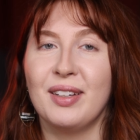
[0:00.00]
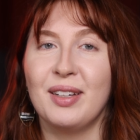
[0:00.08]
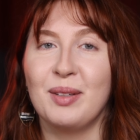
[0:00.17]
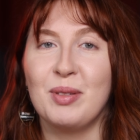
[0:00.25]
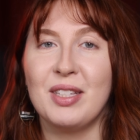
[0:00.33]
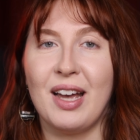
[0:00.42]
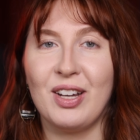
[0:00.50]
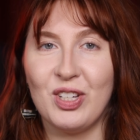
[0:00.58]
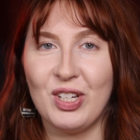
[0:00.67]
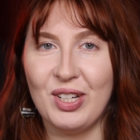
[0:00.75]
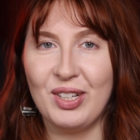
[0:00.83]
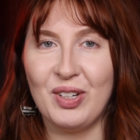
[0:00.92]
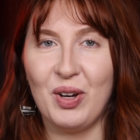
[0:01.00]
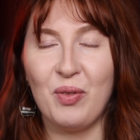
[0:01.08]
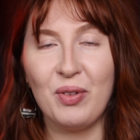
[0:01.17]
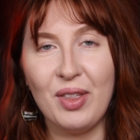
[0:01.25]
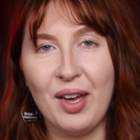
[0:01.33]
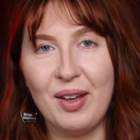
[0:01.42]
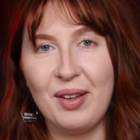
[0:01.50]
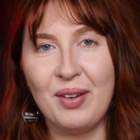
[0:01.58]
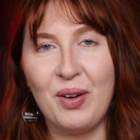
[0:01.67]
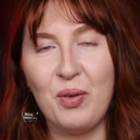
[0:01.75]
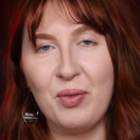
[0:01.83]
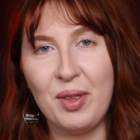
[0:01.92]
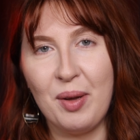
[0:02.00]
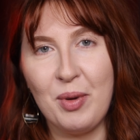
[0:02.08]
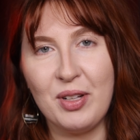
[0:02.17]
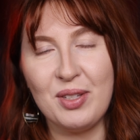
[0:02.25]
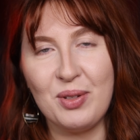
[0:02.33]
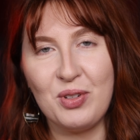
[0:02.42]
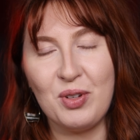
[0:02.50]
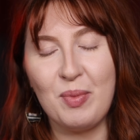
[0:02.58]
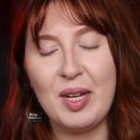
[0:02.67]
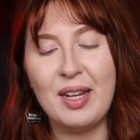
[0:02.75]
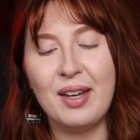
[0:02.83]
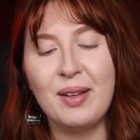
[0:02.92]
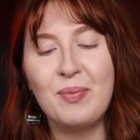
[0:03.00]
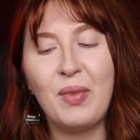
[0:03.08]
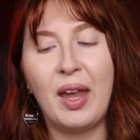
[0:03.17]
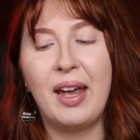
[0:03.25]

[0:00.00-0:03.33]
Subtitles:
obsession over them on social media.